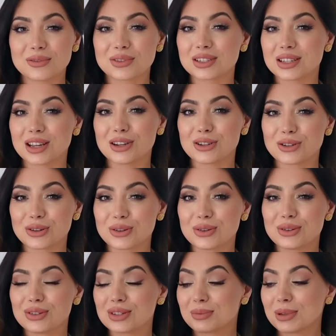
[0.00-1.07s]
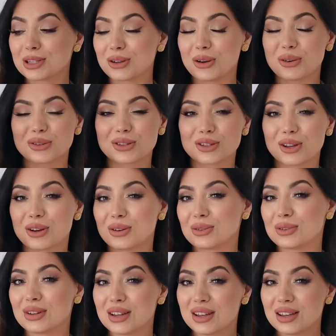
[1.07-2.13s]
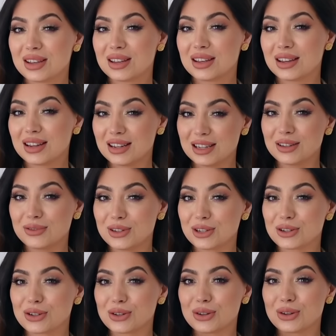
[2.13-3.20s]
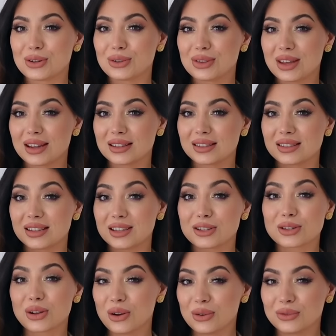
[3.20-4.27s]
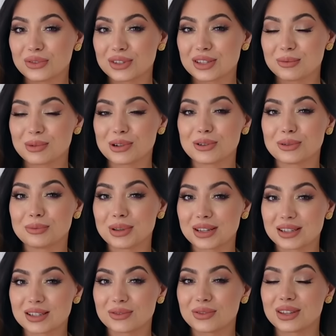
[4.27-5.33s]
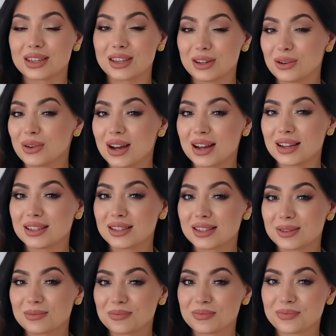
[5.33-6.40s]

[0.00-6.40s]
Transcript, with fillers: everyday shoes but also an evening shoe that is comfortable because of the heel height